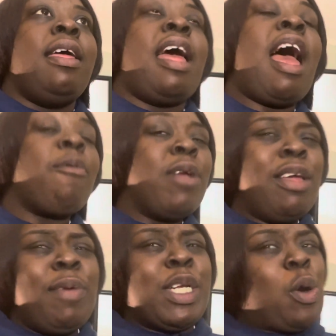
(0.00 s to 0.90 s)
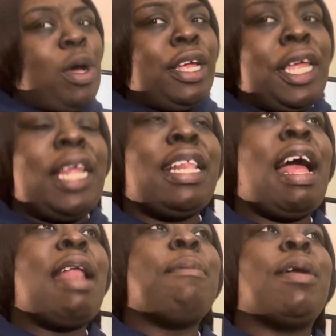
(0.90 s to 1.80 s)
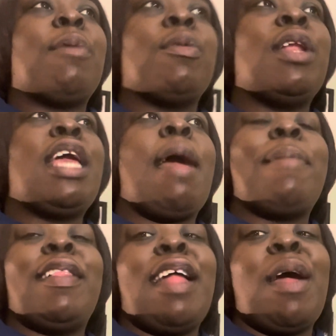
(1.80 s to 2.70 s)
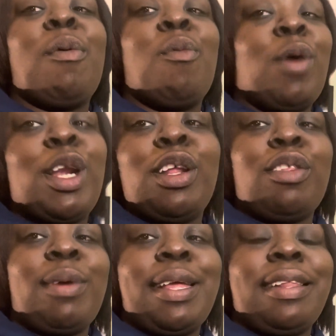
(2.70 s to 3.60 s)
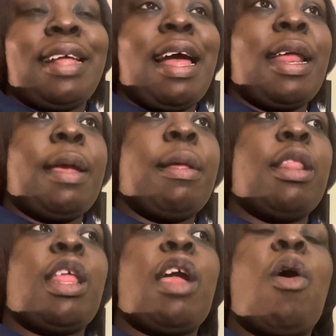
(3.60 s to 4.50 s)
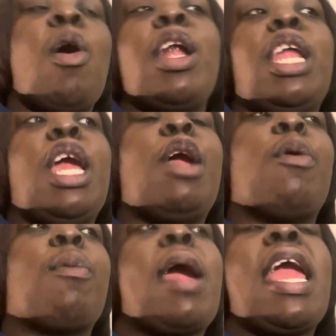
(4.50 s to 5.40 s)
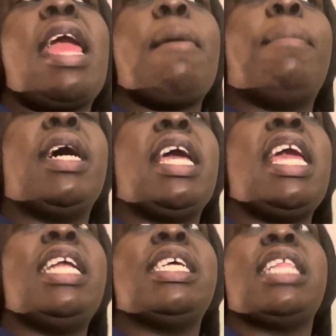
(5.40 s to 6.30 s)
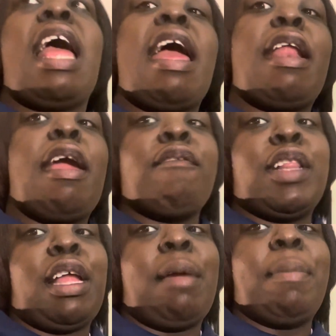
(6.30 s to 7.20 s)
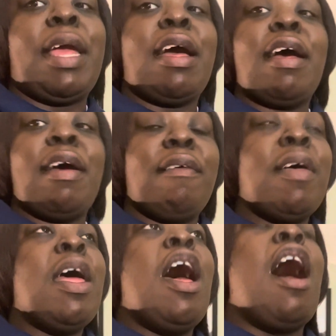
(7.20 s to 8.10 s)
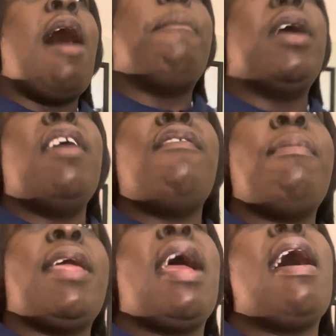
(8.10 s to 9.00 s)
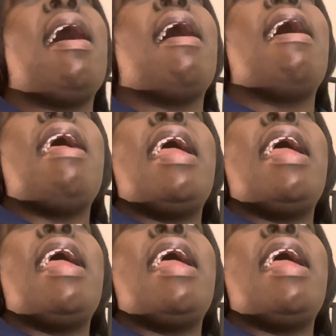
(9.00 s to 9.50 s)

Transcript: I really wish all the kids got it, but I'm really happy that one of the twins got it. They all did great, but he just had everything be up, above and beyond.